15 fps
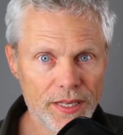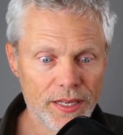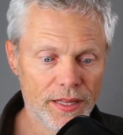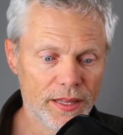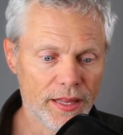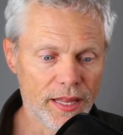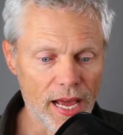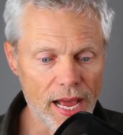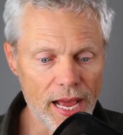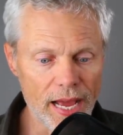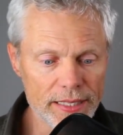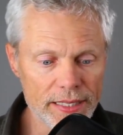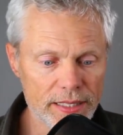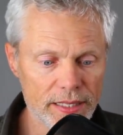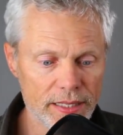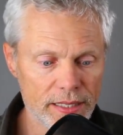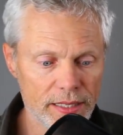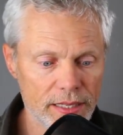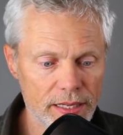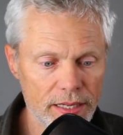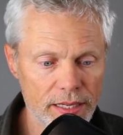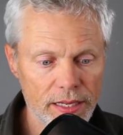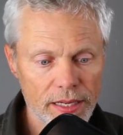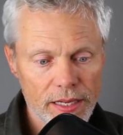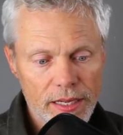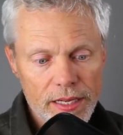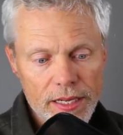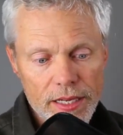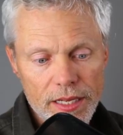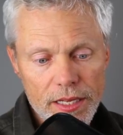That
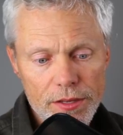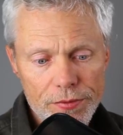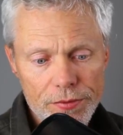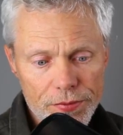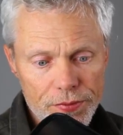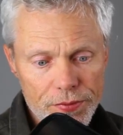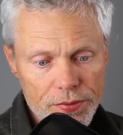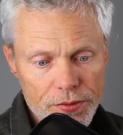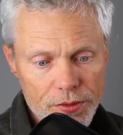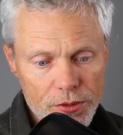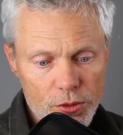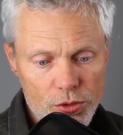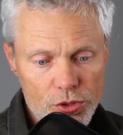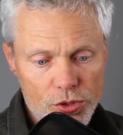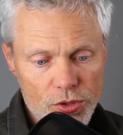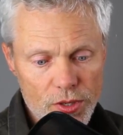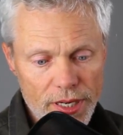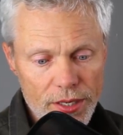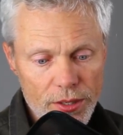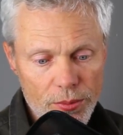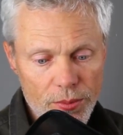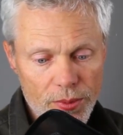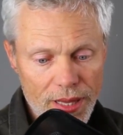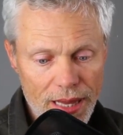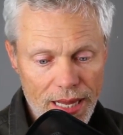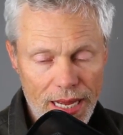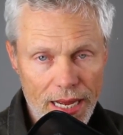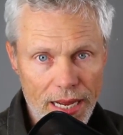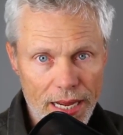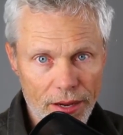if you try to
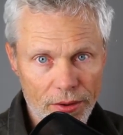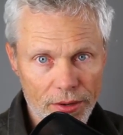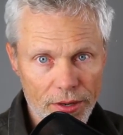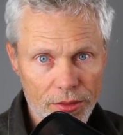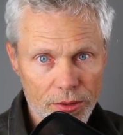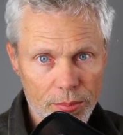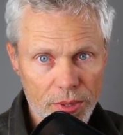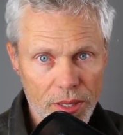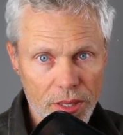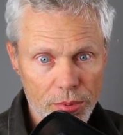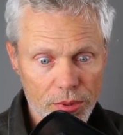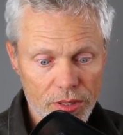rely on other people,